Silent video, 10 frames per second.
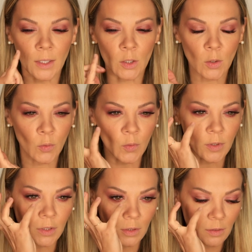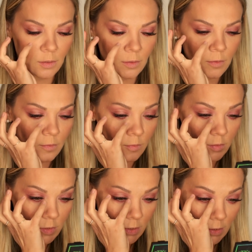inner corner
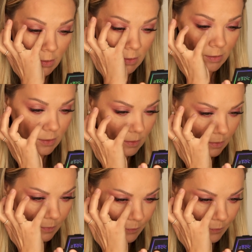with just